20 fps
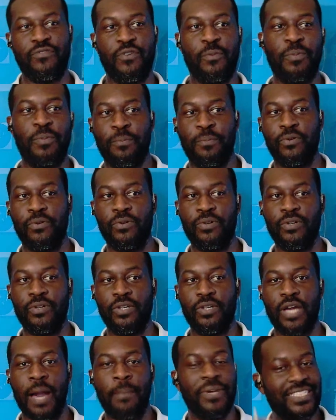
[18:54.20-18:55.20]
I'm going to say that one
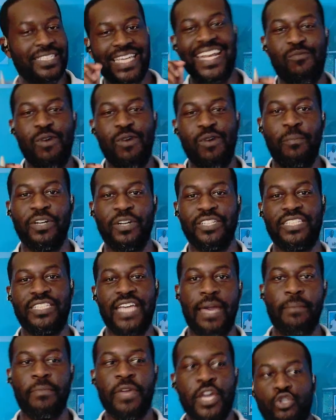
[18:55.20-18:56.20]
more time. To be
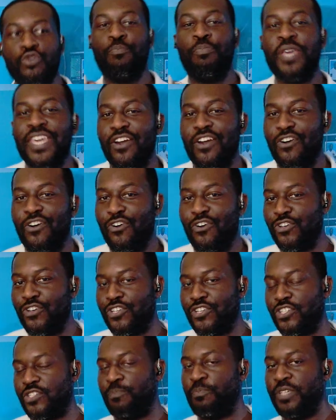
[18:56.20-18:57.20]
hospitable, to
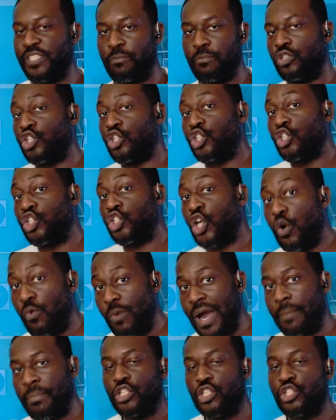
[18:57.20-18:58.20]
show up, to
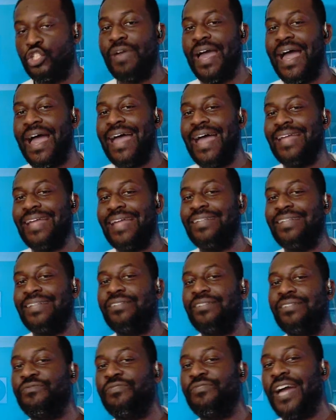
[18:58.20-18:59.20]
add value to
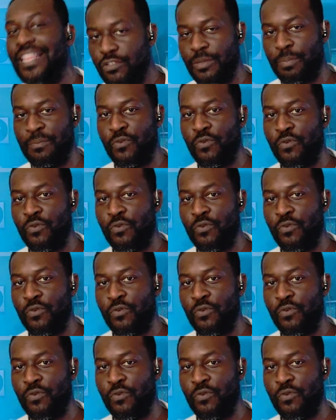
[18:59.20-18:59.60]
people, to be